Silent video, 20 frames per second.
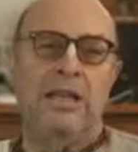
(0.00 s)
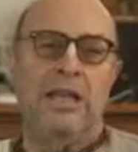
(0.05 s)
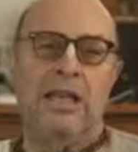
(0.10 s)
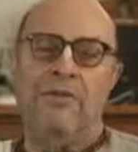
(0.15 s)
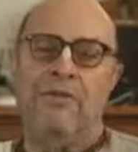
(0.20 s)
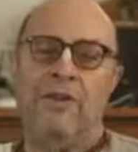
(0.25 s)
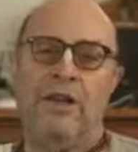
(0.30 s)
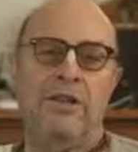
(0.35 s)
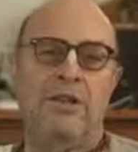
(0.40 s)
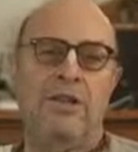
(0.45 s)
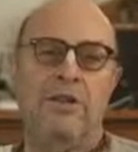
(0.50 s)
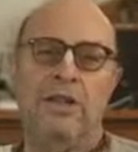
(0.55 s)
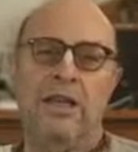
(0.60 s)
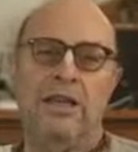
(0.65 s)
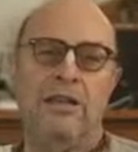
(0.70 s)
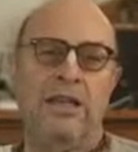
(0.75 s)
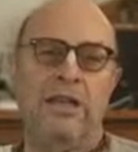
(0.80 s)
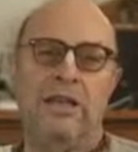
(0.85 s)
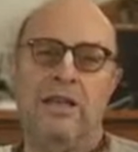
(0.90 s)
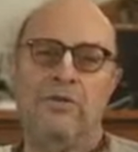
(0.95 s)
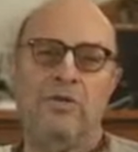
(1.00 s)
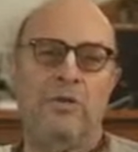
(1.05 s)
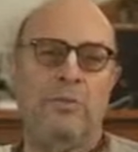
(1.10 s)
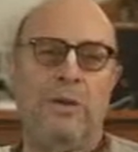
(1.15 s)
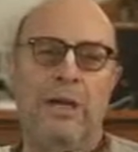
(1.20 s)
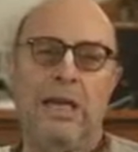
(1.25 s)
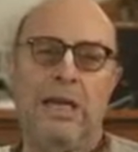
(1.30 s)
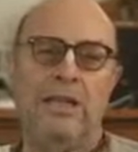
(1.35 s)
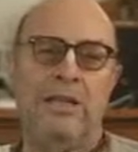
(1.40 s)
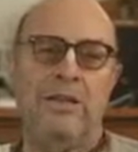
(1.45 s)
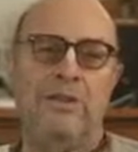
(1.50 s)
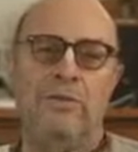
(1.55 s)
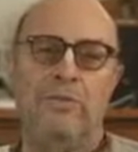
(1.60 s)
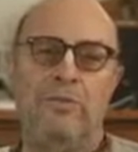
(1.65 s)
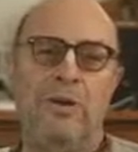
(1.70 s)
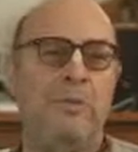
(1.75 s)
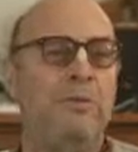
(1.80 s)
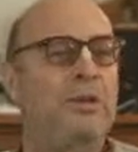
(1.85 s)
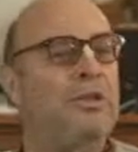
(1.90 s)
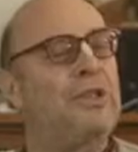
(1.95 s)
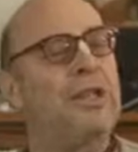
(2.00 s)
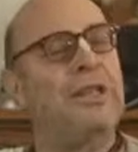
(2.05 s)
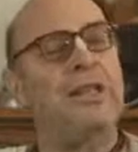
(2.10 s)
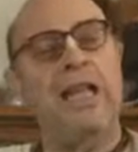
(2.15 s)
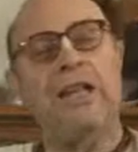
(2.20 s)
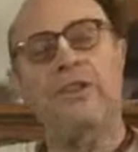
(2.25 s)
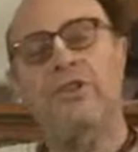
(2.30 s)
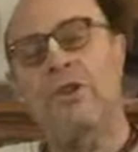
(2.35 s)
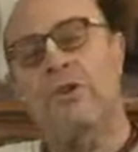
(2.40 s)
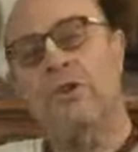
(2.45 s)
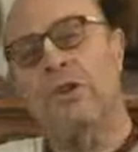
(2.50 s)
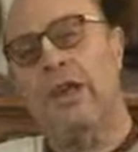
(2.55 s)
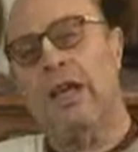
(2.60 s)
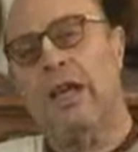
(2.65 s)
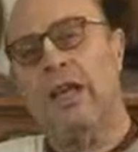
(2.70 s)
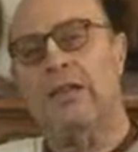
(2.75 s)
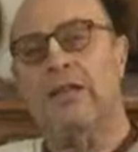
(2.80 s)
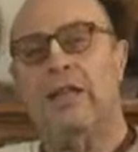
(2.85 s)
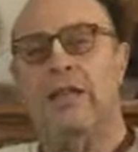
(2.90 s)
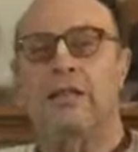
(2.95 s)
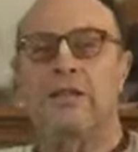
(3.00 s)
if I don't get enough chapatis. And Prabhupada said, that's okay,